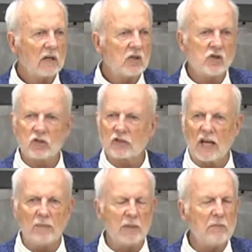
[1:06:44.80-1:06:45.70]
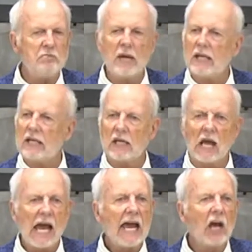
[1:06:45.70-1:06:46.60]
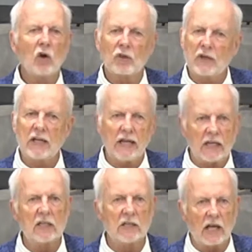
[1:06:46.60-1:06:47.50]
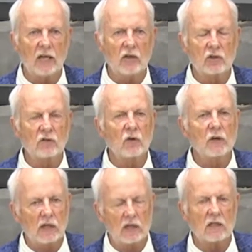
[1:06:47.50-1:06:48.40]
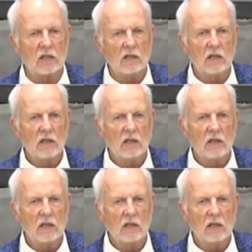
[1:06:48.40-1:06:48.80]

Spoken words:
You just gave me many healthy indicators for a kid.